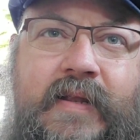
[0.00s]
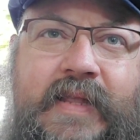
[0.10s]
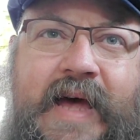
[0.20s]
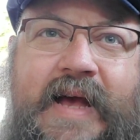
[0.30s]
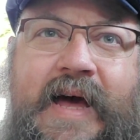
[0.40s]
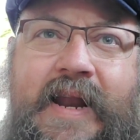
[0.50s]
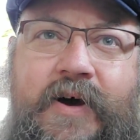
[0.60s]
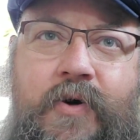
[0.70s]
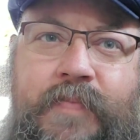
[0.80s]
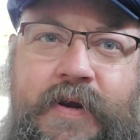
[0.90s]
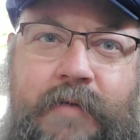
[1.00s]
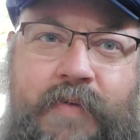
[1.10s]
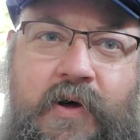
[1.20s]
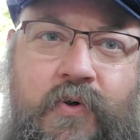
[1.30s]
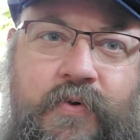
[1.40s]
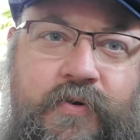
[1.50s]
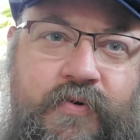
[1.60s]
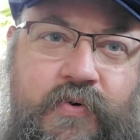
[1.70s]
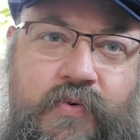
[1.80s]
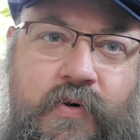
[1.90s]
that kind of opened up a whole new
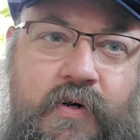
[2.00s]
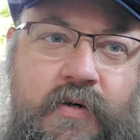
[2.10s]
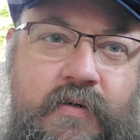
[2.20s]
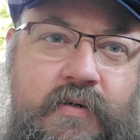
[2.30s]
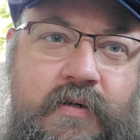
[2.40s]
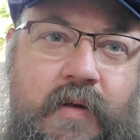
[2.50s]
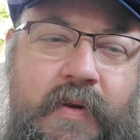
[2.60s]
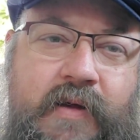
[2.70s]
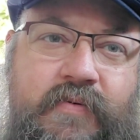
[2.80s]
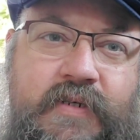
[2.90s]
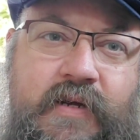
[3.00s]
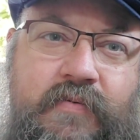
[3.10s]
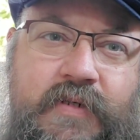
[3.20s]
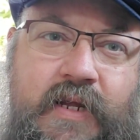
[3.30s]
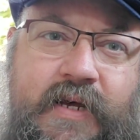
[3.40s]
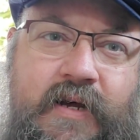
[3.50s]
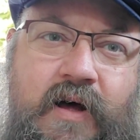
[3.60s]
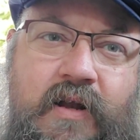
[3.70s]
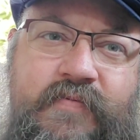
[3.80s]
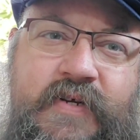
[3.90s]
door. I mean, it was like
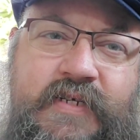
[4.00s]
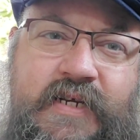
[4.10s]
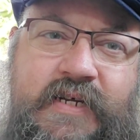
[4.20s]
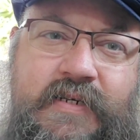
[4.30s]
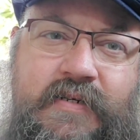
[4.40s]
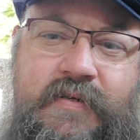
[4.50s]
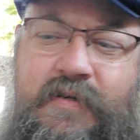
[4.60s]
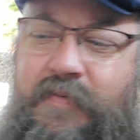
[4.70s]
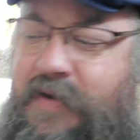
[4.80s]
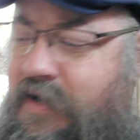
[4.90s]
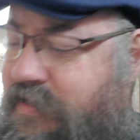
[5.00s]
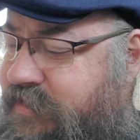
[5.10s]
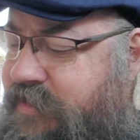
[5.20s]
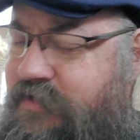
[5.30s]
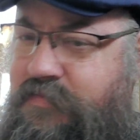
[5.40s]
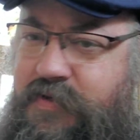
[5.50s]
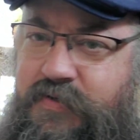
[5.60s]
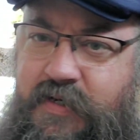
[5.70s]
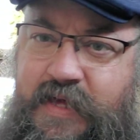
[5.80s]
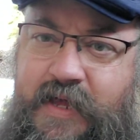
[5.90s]
all of a sudden, all this other
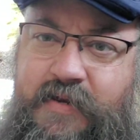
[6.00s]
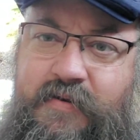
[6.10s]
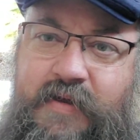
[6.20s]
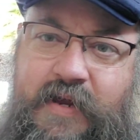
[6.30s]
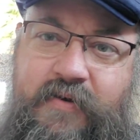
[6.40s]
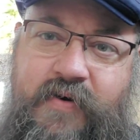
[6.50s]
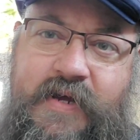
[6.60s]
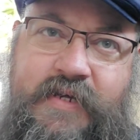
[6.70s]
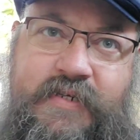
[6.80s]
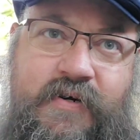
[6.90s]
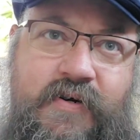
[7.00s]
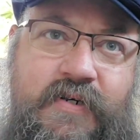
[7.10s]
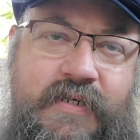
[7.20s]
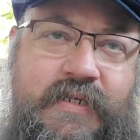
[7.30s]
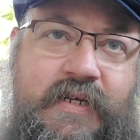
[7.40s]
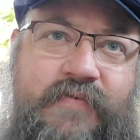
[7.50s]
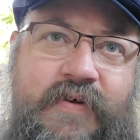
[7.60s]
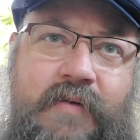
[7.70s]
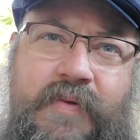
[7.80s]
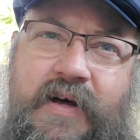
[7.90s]
music had great guitars and stuff in
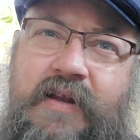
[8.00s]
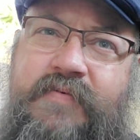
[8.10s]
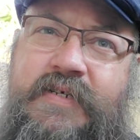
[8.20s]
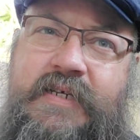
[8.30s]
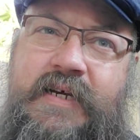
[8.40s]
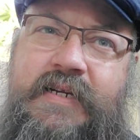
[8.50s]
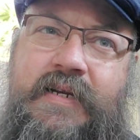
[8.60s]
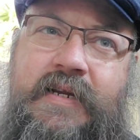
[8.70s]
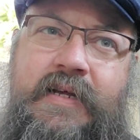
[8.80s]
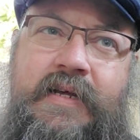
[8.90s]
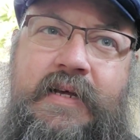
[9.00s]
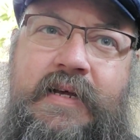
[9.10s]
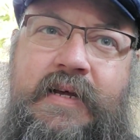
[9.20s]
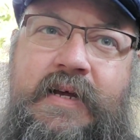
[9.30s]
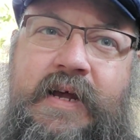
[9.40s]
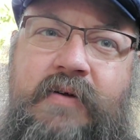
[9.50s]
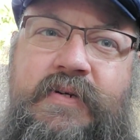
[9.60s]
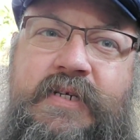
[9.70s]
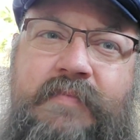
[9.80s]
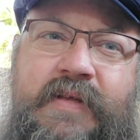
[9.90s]
it, but all of a sudden here was
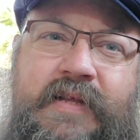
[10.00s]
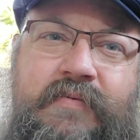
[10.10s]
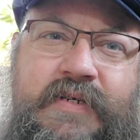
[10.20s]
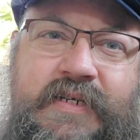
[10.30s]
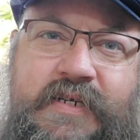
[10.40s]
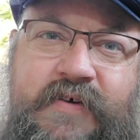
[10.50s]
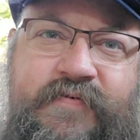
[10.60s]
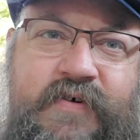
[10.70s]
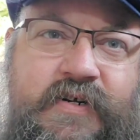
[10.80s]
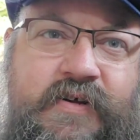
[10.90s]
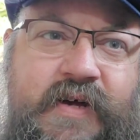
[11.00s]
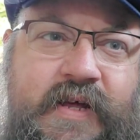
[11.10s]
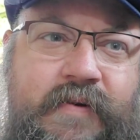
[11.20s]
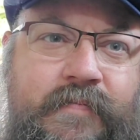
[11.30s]
something that was different. You had